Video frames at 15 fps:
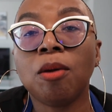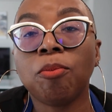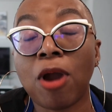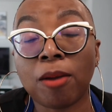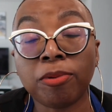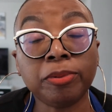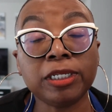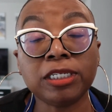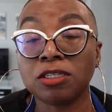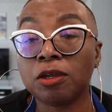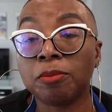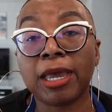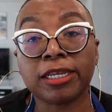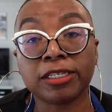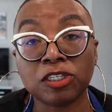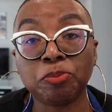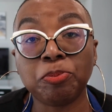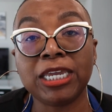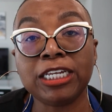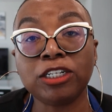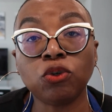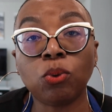probably to about
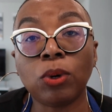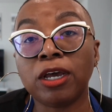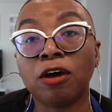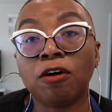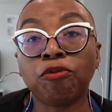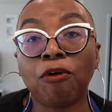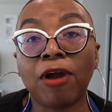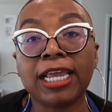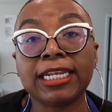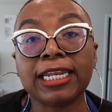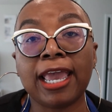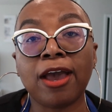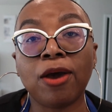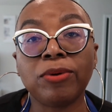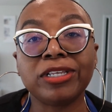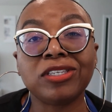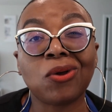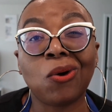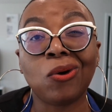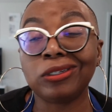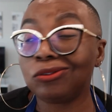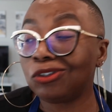speed 12. Right now it's
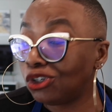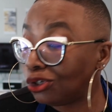on